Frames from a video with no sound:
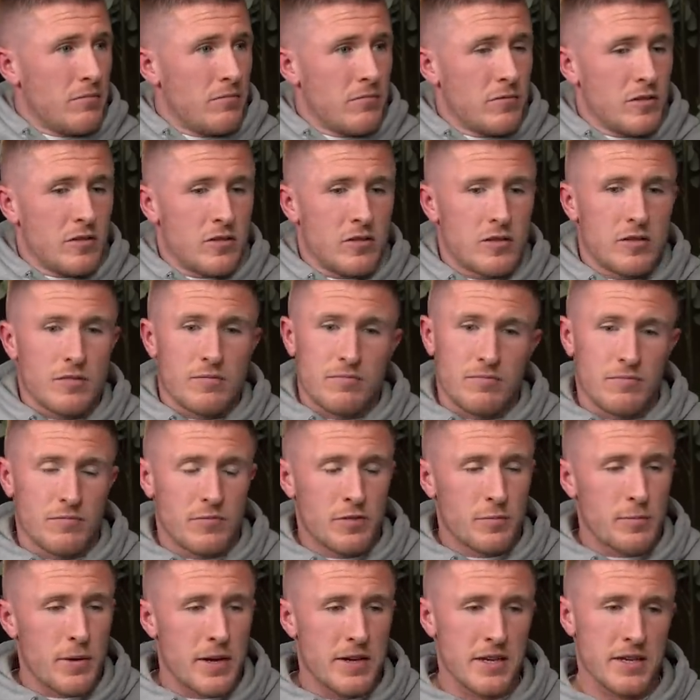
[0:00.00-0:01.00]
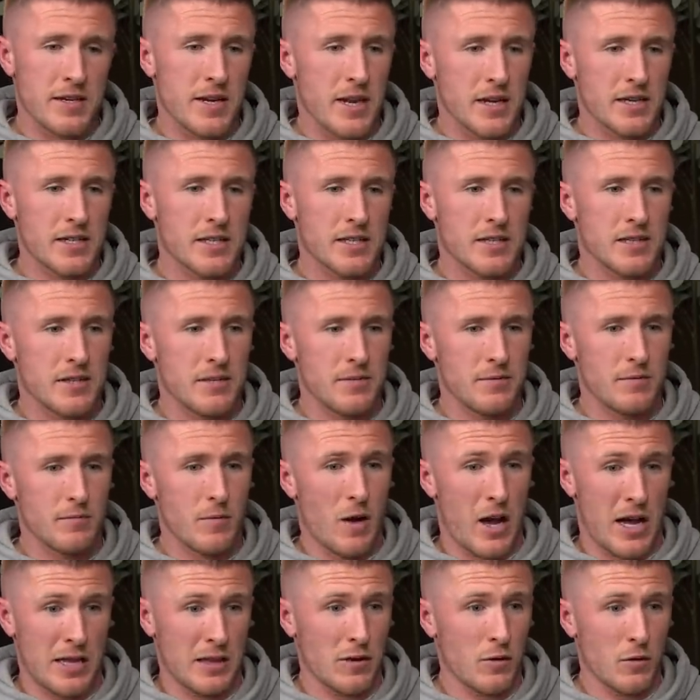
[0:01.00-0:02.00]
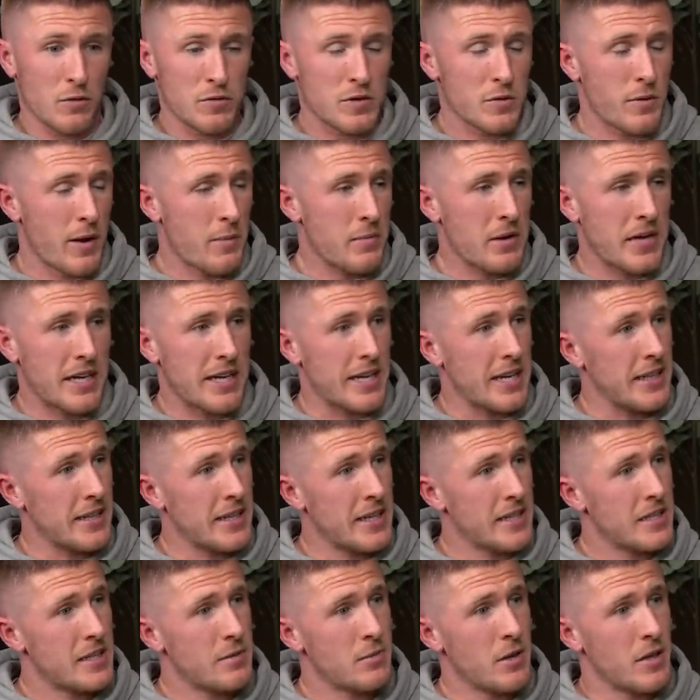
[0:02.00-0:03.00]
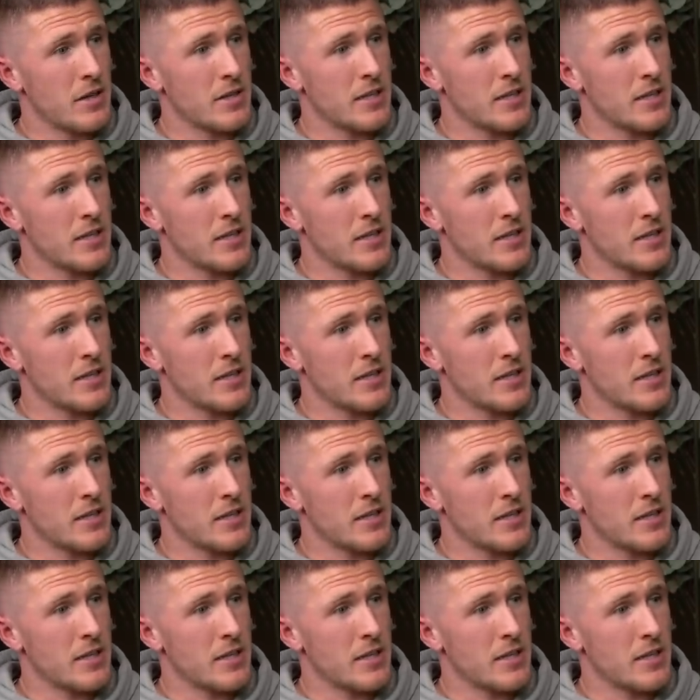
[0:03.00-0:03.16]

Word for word: Just spend the next... I'd love to end my career there, to be honest,